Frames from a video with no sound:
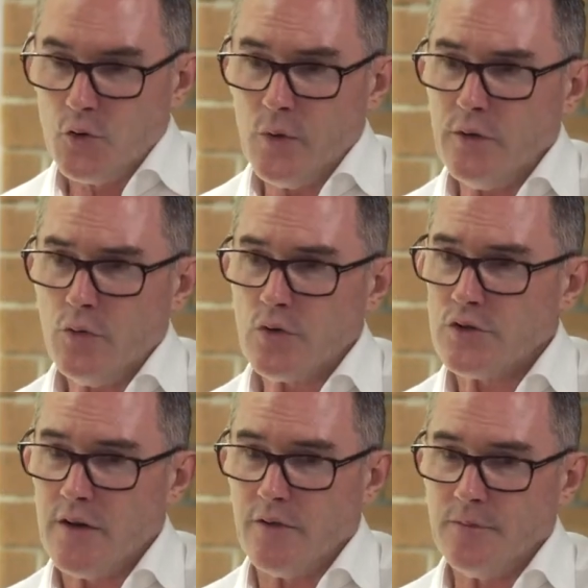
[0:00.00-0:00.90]

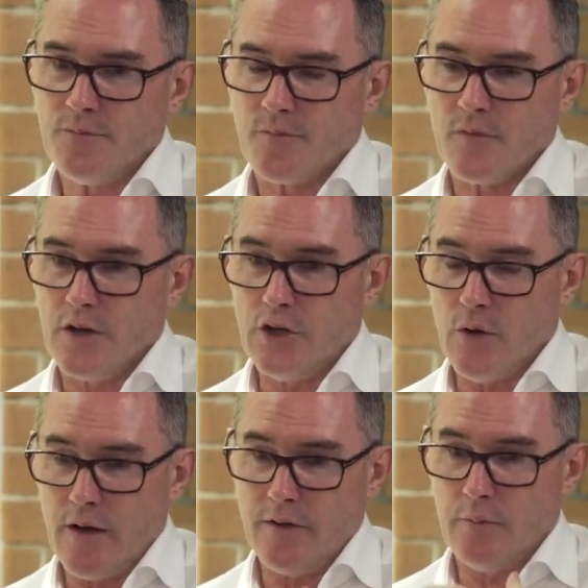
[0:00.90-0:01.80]
24/7, you
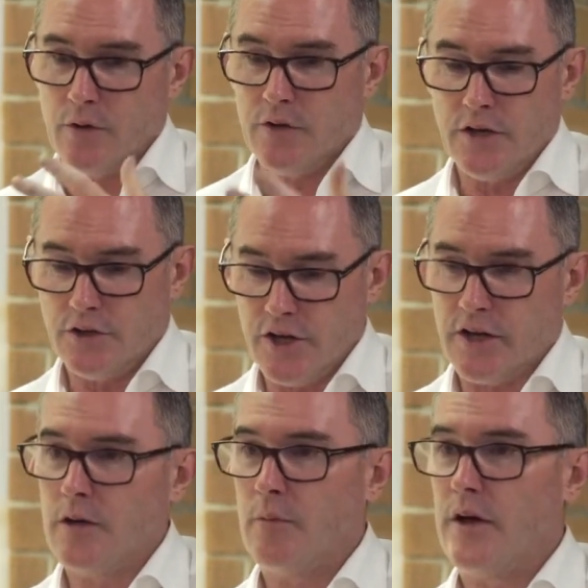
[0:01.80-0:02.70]
have the ability to check
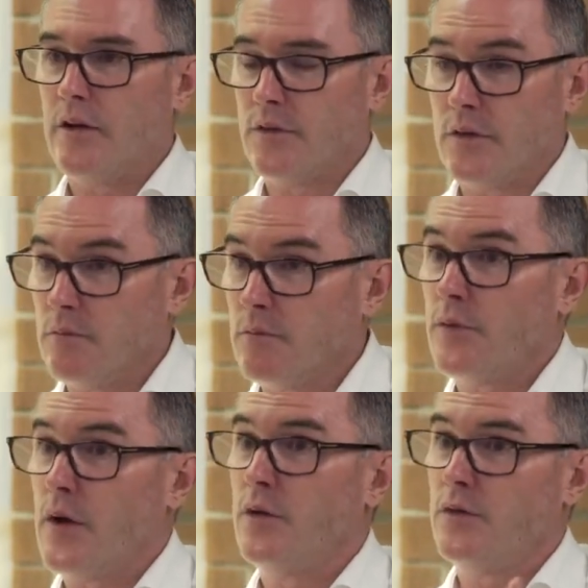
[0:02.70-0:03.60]
emails and
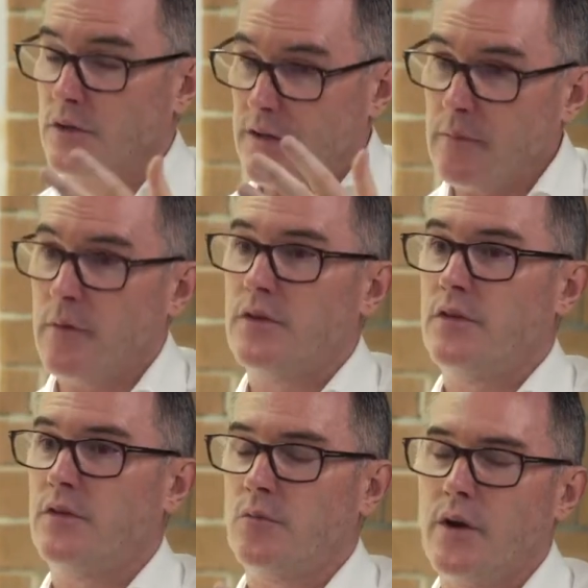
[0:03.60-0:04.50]
phones and take
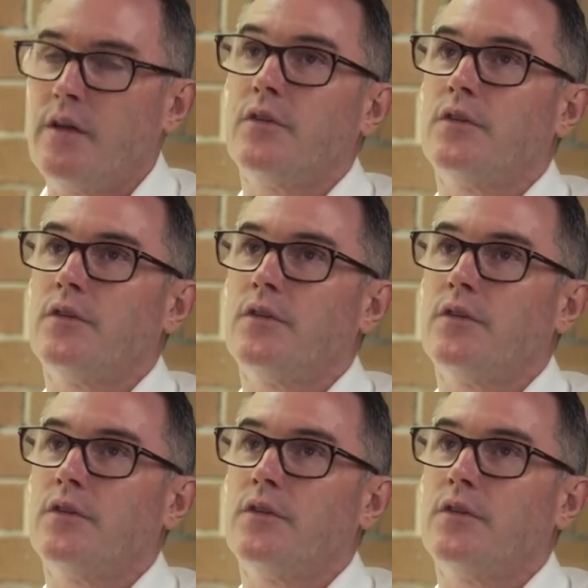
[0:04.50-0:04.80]
messages and whatever.